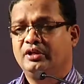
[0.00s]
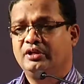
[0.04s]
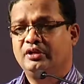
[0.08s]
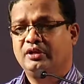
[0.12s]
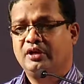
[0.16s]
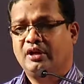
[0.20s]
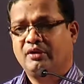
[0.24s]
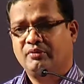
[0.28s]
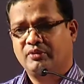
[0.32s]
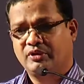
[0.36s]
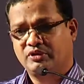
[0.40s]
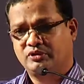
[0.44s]

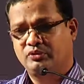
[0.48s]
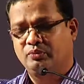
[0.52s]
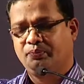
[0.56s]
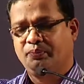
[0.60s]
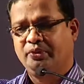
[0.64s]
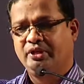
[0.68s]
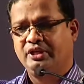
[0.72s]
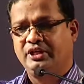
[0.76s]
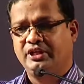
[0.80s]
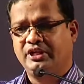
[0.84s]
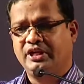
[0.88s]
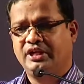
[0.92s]
our
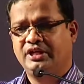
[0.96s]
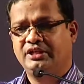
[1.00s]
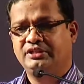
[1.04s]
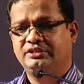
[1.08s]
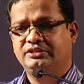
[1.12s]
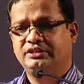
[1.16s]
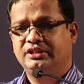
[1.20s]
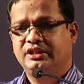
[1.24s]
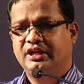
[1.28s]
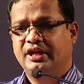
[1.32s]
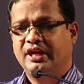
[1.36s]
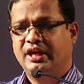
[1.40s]

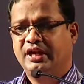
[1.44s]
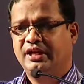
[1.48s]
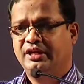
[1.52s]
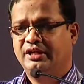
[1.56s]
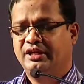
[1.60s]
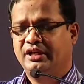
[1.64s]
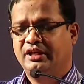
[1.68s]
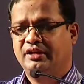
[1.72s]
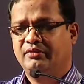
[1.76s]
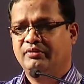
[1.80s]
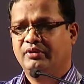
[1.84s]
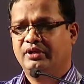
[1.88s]
superiors
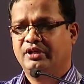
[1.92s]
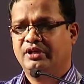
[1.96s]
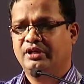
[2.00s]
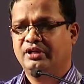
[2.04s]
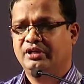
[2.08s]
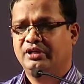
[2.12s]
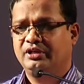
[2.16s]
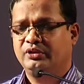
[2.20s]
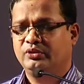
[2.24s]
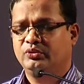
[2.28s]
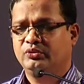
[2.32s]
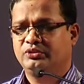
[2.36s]
and
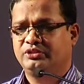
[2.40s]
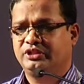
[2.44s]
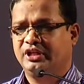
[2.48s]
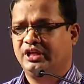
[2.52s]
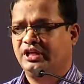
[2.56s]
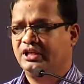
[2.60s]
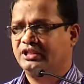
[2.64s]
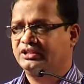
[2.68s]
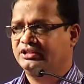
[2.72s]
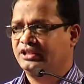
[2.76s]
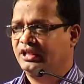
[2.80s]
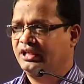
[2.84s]
our
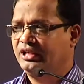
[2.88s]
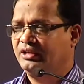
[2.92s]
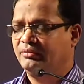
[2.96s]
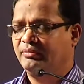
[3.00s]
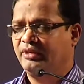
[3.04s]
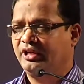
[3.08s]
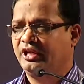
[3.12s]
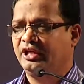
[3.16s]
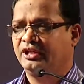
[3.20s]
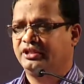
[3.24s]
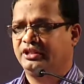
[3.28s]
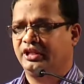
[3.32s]
users and
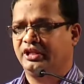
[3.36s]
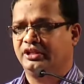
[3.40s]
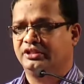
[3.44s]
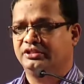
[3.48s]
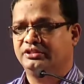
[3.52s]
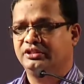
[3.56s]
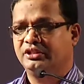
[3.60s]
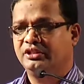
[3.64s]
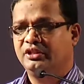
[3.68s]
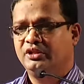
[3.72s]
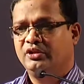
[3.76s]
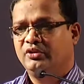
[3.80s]
many
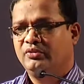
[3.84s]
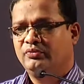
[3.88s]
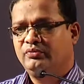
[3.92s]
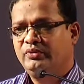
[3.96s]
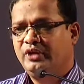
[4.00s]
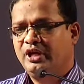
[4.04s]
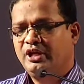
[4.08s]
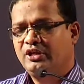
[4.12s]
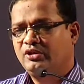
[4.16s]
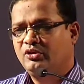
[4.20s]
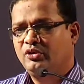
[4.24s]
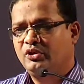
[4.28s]
things.
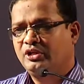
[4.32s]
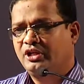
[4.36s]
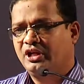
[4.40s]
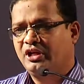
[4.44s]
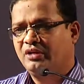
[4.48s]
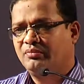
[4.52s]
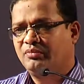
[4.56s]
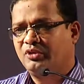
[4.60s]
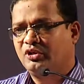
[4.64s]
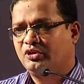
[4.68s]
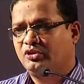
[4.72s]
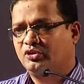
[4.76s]
We are not
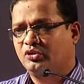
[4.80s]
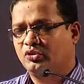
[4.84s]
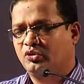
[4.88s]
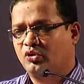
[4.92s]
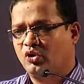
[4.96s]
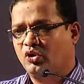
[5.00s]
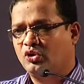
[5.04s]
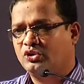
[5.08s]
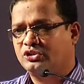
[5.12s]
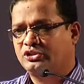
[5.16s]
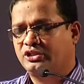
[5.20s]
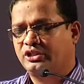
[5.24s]
able to
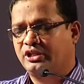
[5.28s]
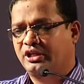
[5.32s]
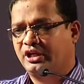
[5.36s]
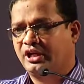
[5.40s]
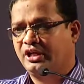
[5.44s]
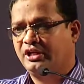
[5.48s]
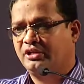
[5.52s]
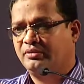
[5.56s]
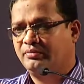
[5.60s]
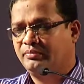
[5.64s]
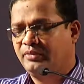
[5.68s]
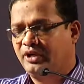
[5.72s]

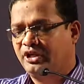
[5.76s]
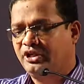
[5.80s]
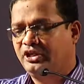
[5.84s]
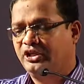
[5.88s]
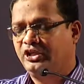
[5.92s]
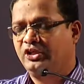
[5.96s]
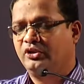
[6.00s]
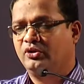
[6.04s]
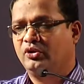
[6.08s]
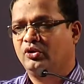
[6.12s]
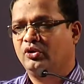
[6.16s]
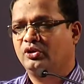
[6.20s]
concentrate
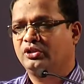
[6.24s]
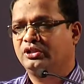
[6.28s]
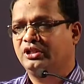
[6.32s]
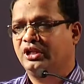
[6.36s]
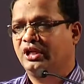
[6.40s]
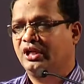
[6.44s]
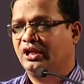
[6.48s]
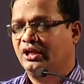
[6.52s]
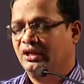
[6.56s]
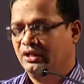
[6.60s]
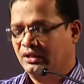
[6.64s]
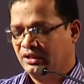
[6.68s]
many on
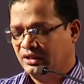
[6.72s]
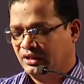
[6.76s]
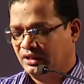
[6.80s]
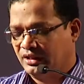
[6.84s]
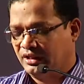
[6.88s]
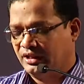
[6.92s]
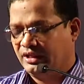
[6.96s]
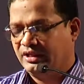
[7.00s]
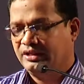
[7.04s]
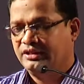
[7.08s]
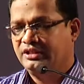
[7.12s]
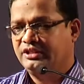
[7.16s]
the
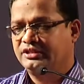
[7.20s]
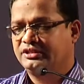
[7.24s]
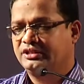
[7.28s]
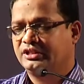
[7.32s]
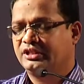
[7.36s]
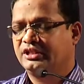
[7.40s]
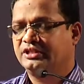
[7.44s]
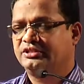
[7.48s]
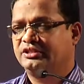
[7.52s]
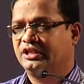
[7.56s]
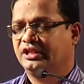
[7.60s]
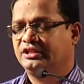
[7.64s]
this
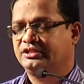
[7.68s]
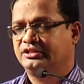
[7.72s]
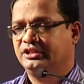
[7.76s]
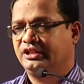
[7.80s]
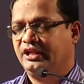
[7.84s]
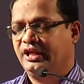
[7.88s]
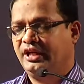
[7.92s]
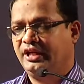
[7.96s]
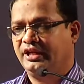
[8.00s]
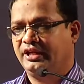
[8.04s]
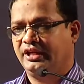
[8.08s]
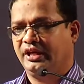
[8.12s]
research
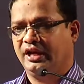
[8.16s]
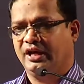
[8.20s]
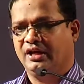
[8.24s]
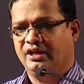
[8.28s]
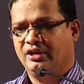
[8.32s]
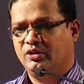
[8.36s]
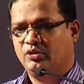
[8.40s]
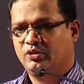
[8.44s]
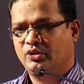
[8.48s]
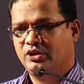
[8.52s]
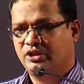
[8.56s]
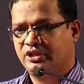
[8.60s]
area
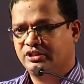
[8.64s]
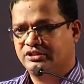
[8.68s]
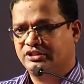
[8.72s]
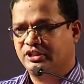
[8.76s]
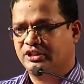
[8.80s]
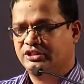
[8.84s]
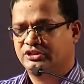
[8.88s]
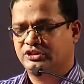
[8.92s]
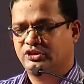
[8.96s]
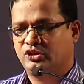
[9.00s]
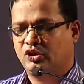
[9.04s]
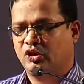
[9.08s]
or
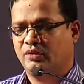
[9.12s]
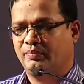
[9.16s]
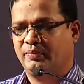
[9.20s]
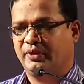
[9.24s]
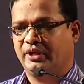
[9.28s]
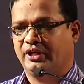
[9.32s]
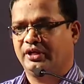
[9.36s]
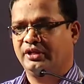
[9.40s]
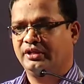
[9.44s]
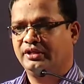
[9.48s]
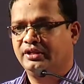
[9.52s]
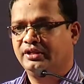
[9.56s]
research
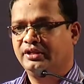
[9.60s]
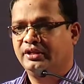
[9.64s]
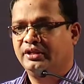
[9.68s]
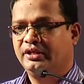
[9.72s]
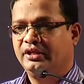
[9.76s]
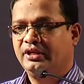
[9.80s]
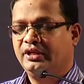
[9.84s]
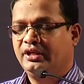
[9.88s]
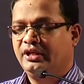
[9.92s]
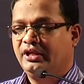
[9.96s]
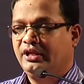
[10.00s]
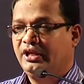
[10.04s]
topic.
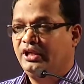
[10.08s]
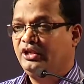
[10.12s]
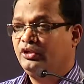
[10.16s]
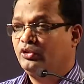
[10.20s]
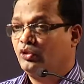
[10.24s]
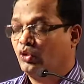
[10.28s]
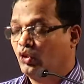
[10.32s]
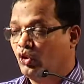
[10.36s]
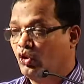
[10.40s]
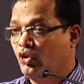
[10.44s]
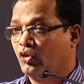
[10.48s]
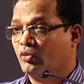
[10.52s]
In
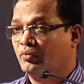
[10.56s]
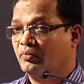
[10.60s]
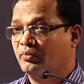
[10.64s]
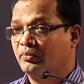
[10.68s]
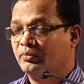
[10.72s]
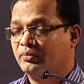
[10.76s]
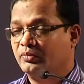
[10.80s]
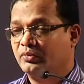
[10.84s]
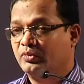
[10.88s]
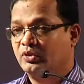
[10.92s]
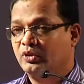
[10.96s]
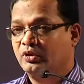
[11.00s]

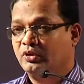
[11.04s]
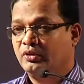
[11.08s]
home,